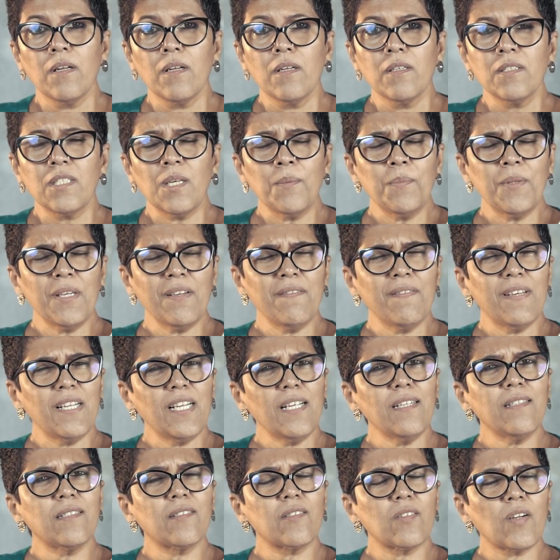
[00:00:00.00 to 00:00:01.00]
Something
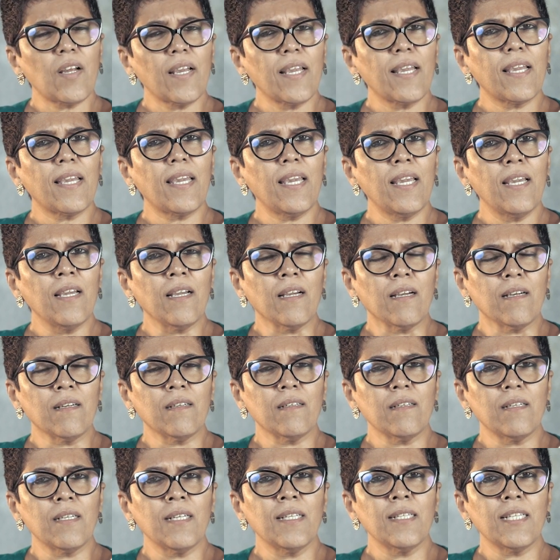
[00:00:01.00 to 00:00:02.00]
very striking
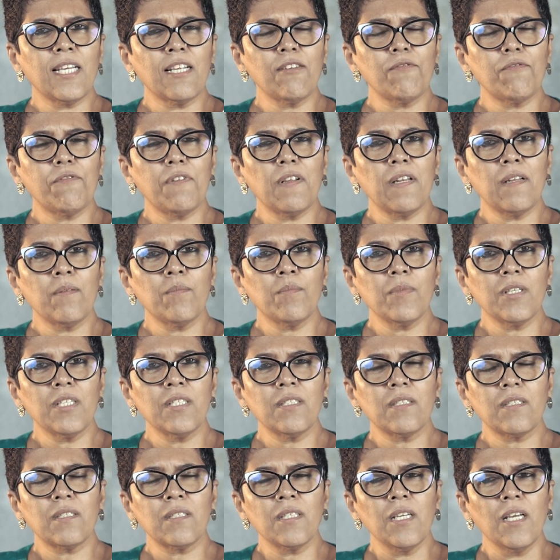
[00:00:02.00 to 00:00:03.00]
in that film
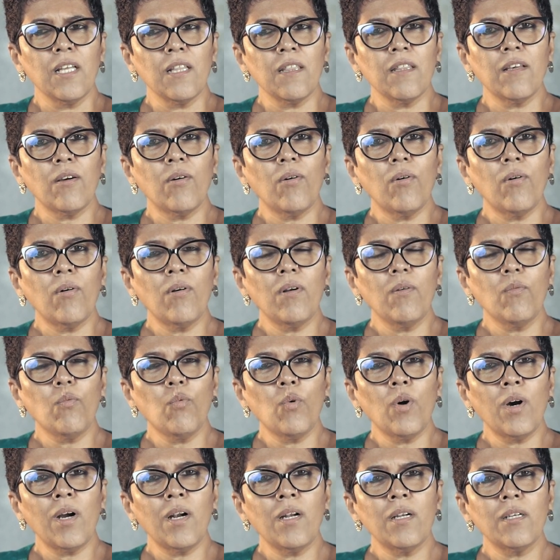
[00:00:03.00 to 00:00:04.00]
is the whole
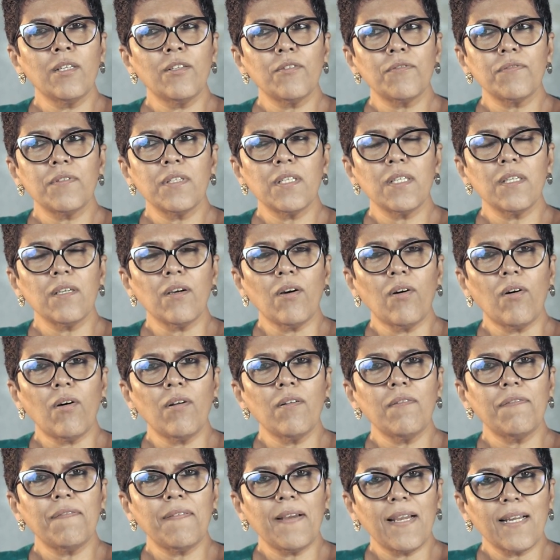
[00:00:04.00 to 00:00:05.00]
world of the
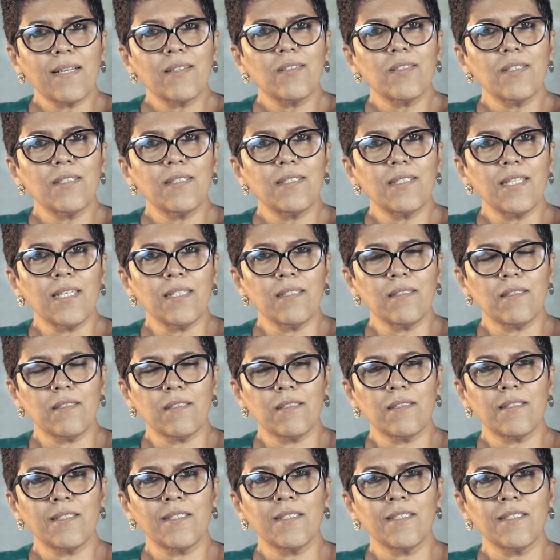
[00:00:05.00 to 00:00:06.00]
olfactory
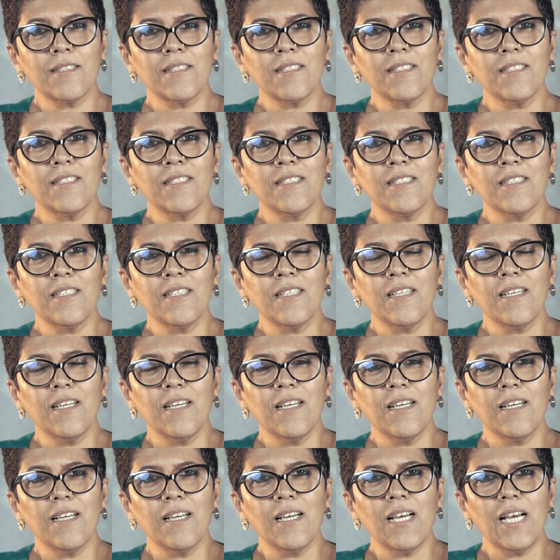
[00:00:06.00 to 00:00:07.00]
senses.
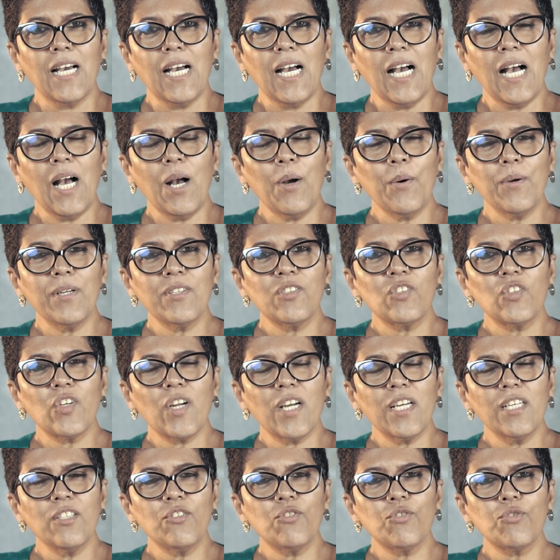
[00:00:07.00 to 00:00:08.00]
How it
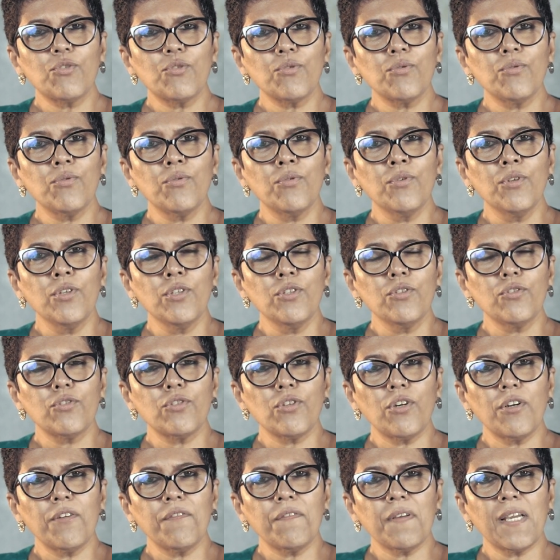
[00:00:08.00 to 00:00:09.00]
tries to
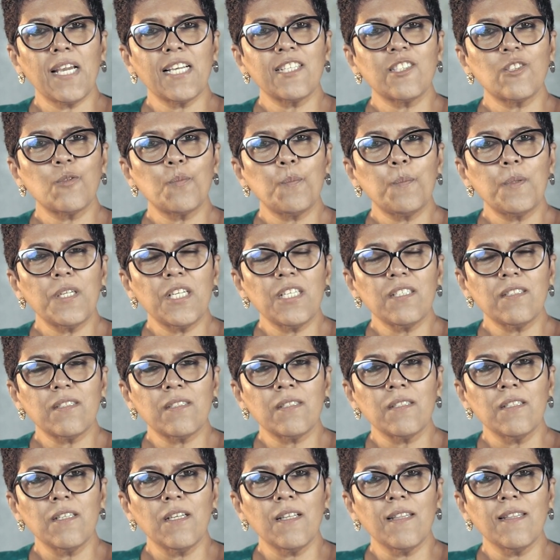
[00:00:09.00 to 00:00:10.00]
sort of
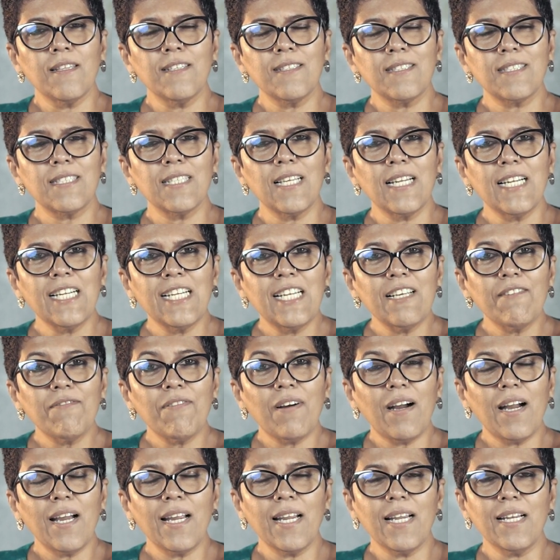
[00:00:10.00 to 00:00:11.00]
express this
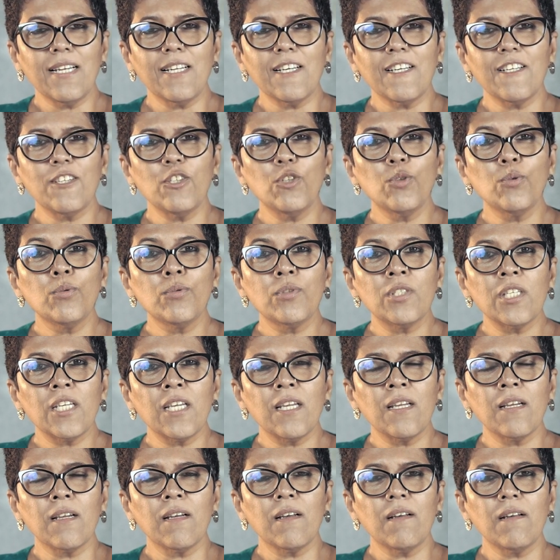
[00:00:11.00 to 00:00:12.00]
divide
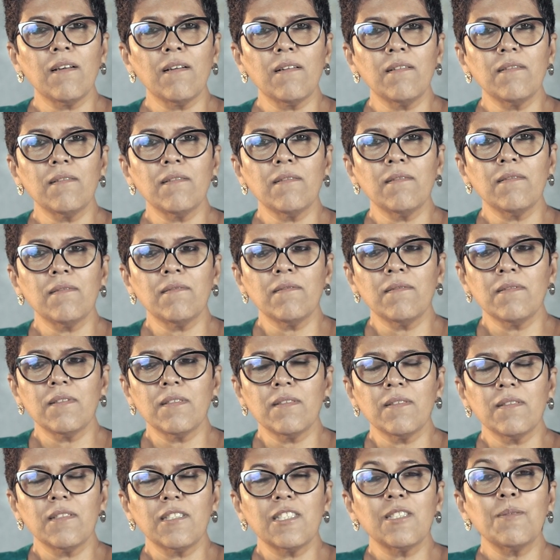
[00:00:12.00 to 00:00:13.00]
using
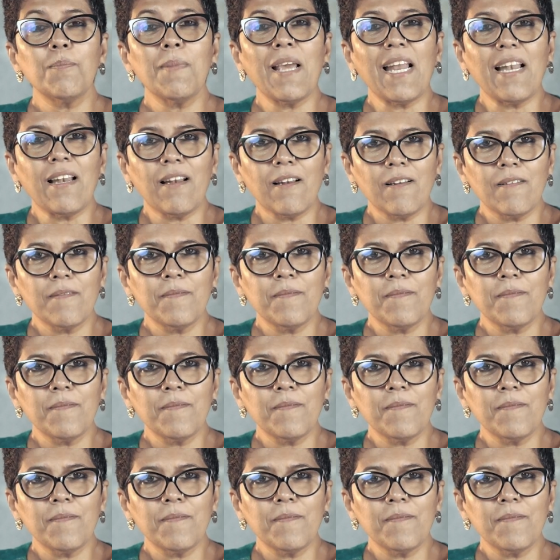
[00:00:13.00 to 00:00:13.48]
smell.